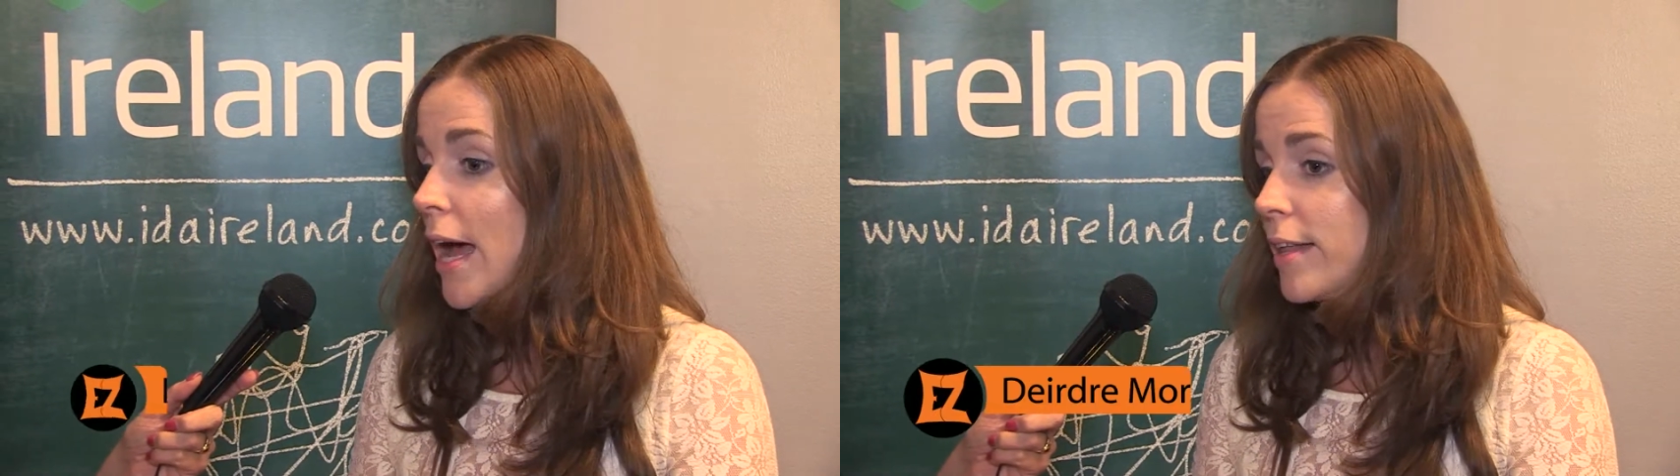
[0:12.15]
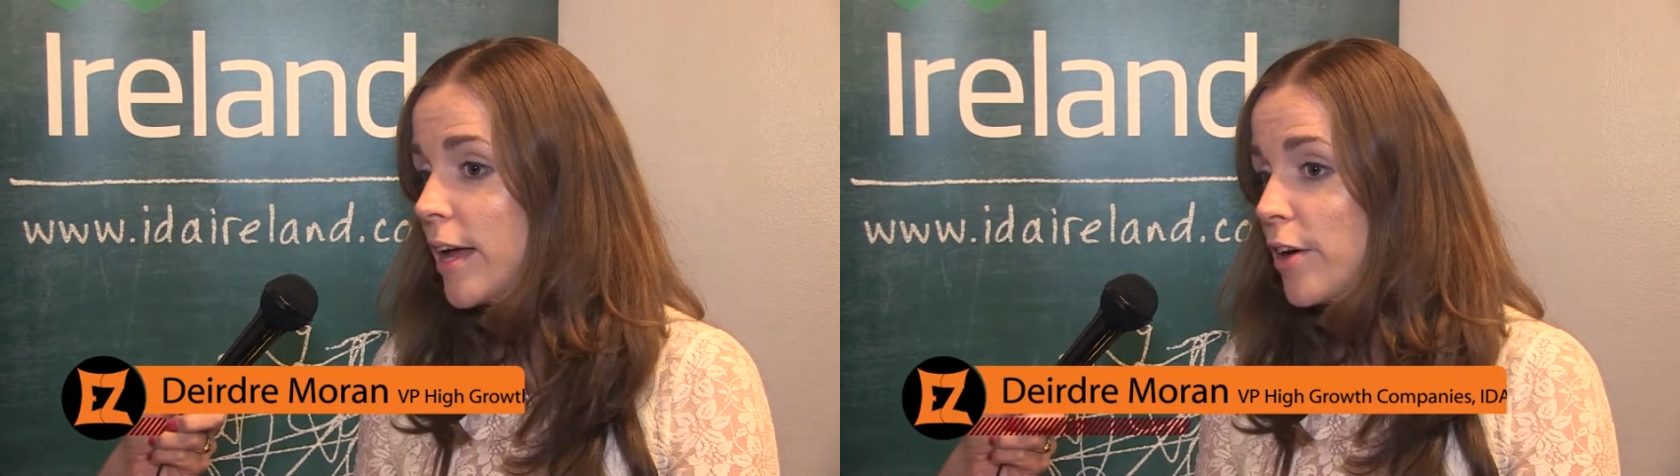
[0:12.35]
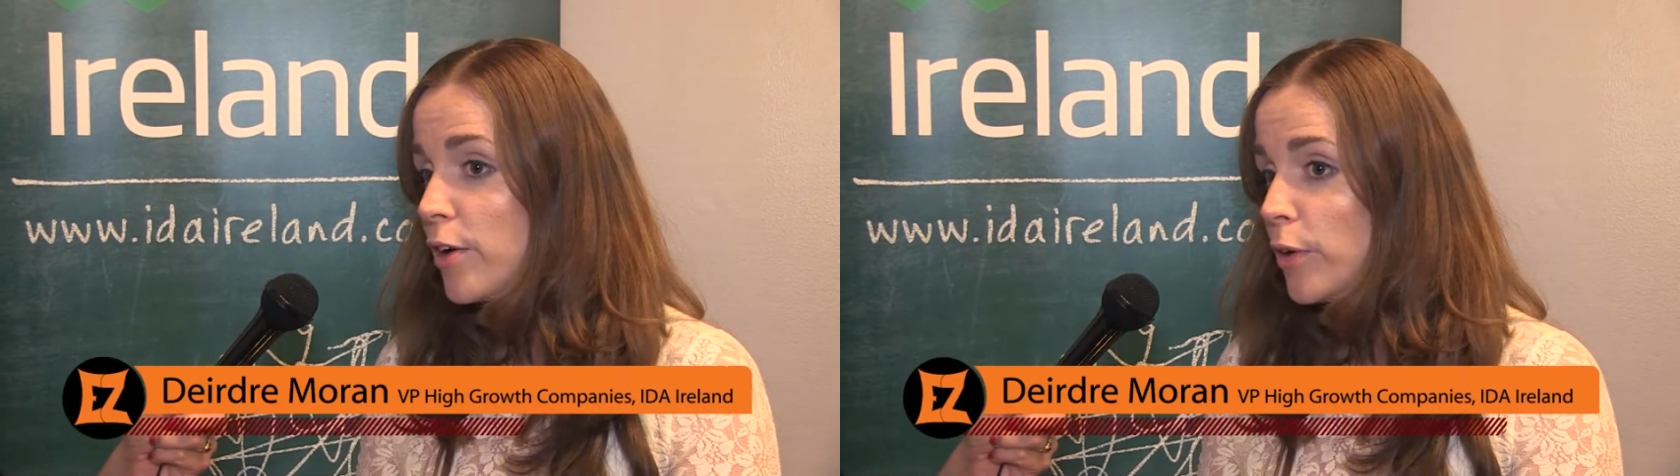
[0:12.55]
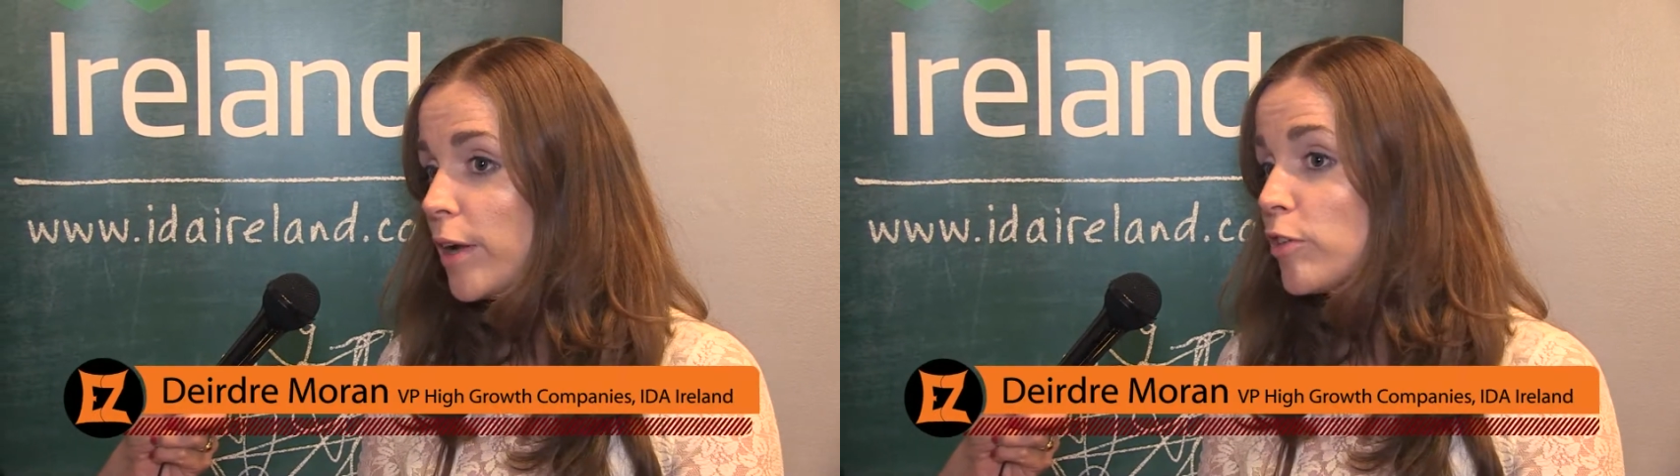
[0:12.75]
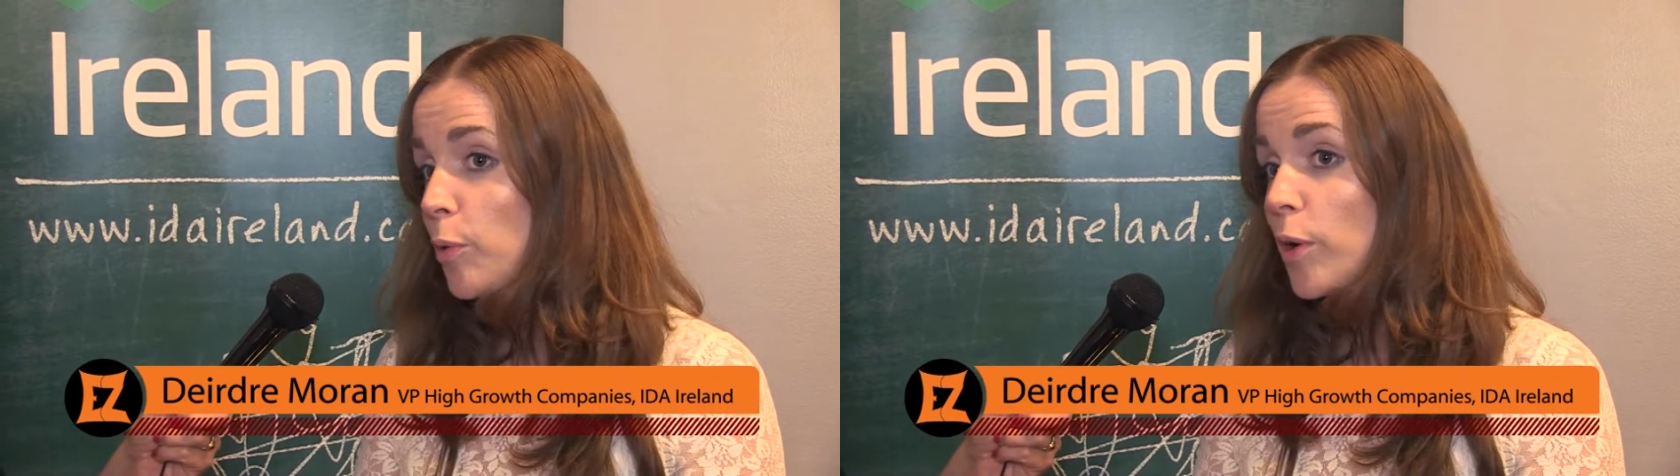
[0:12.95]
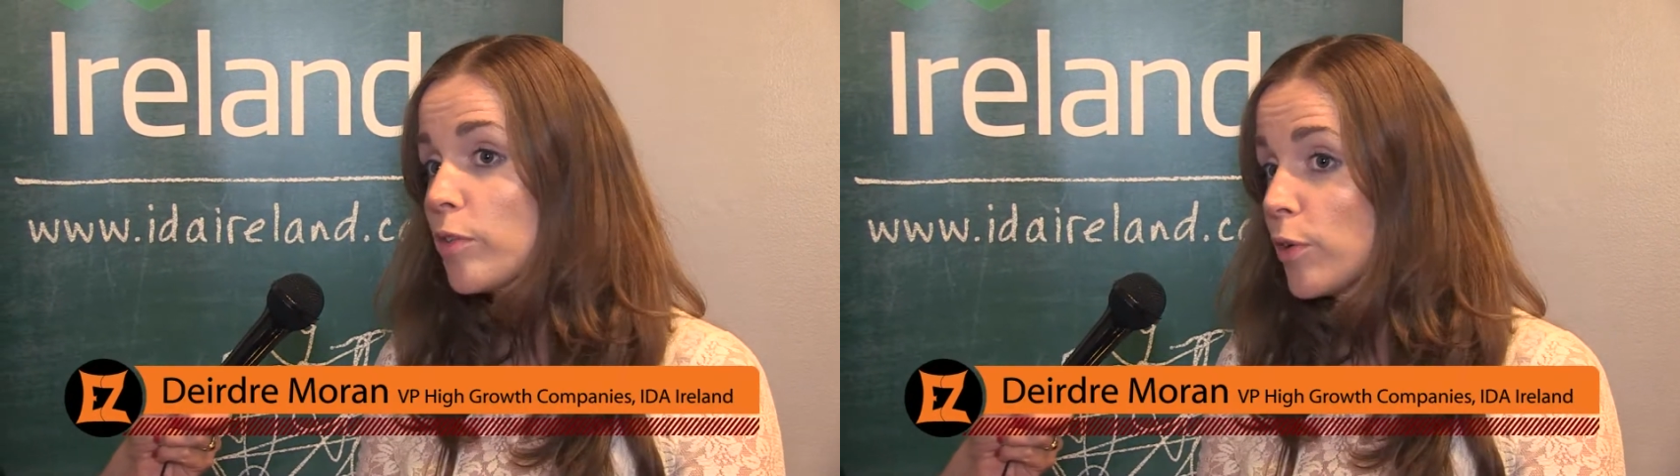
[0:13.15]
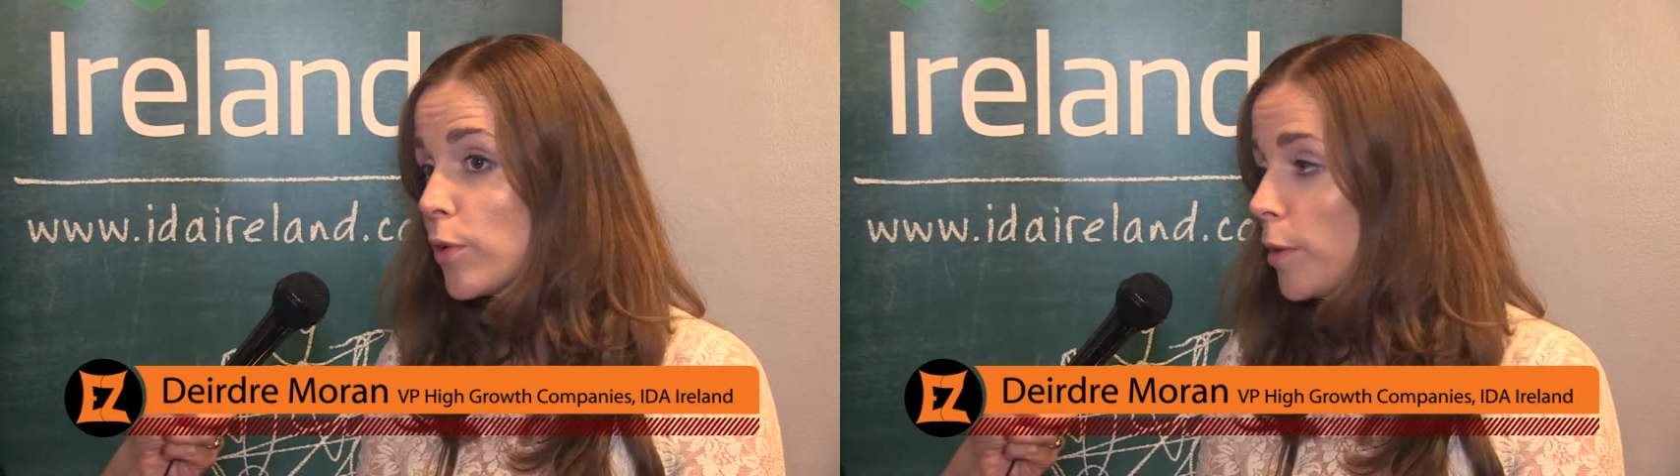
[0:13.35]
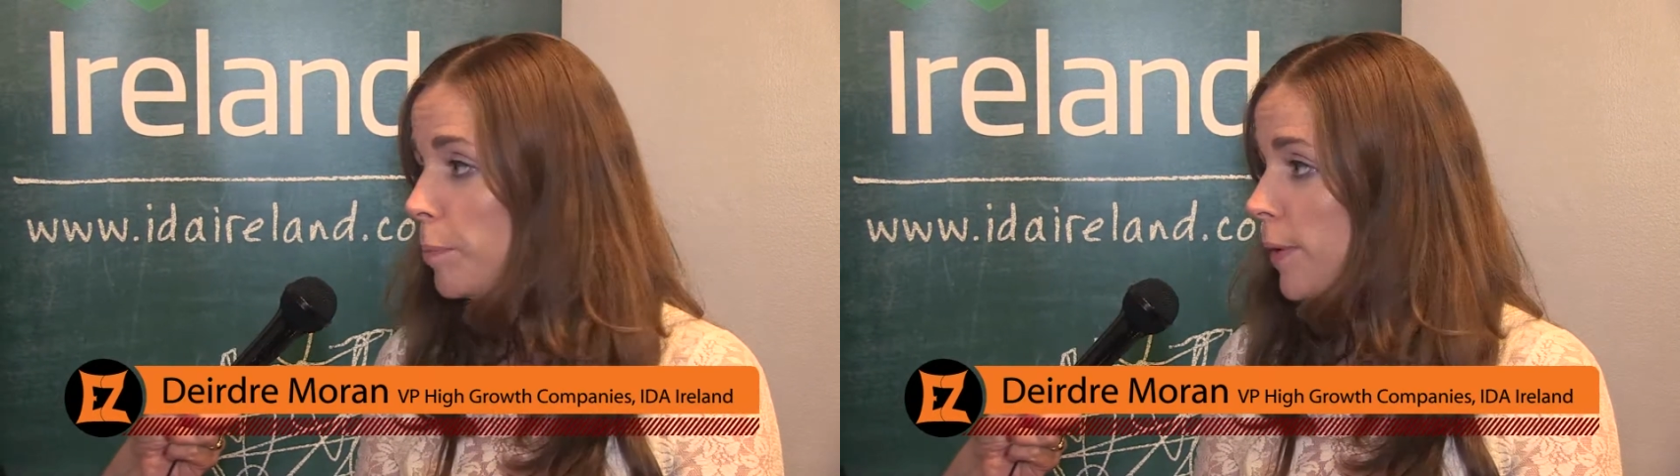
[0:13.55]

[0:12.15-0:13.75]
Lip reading: that are looking towards Europe